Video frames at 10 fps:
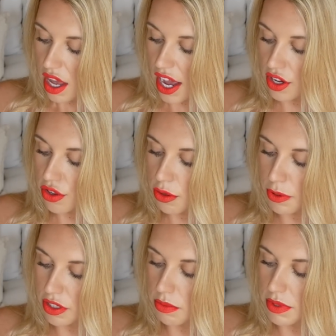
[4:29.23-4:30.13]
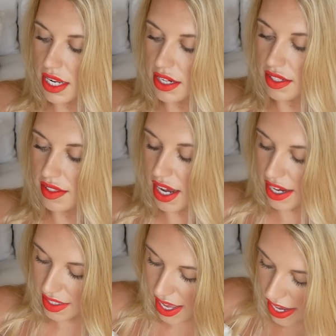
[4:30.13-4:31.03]
I got the bottoms in a
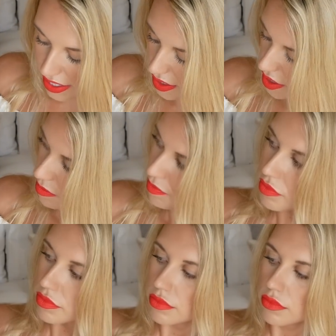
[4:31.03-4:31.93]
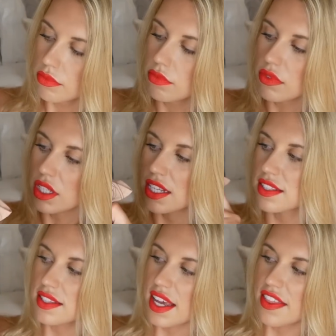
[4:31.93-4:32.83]
size 8. As
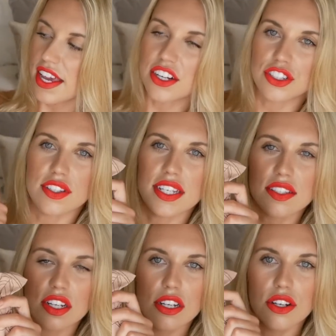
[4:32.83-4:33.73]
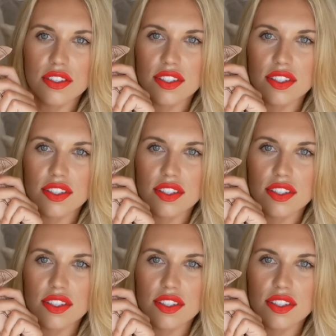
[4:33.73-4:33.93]
I say, they are just these culotte